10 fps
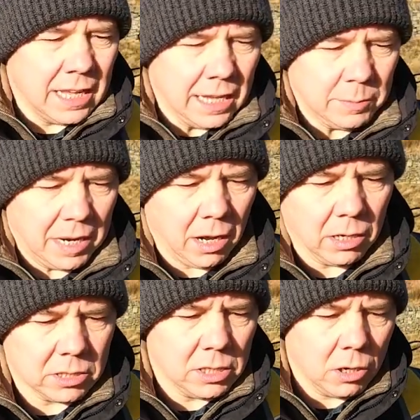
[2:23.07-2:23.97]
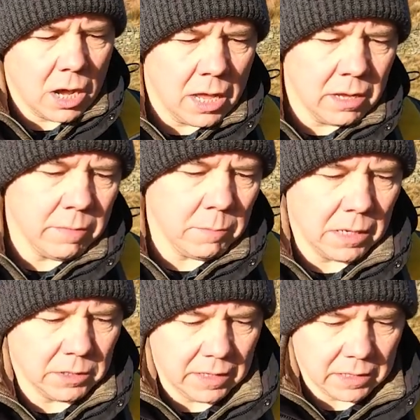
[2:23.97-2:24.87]
it's been a hard slog
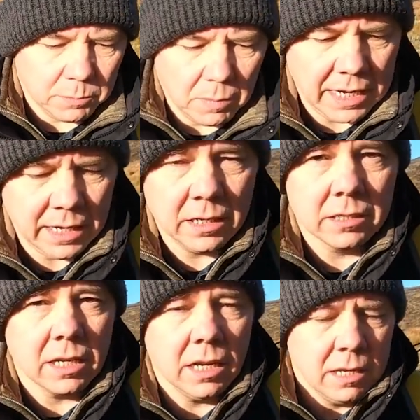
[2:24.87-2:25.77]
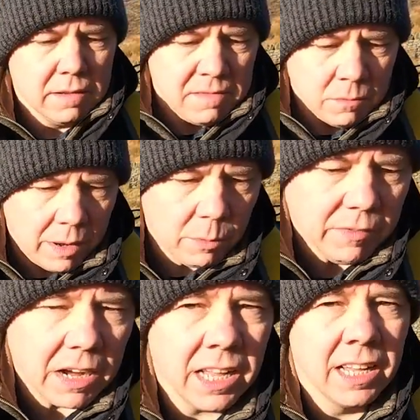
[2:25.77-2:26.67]
most of it, mainly because of the wet
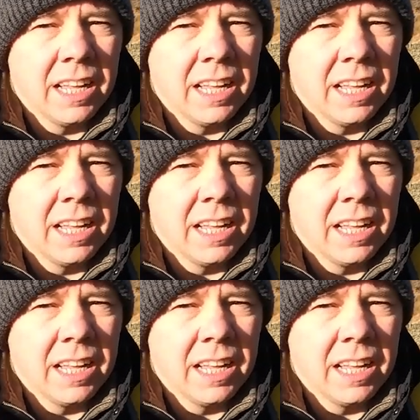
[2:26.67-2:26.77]
weather.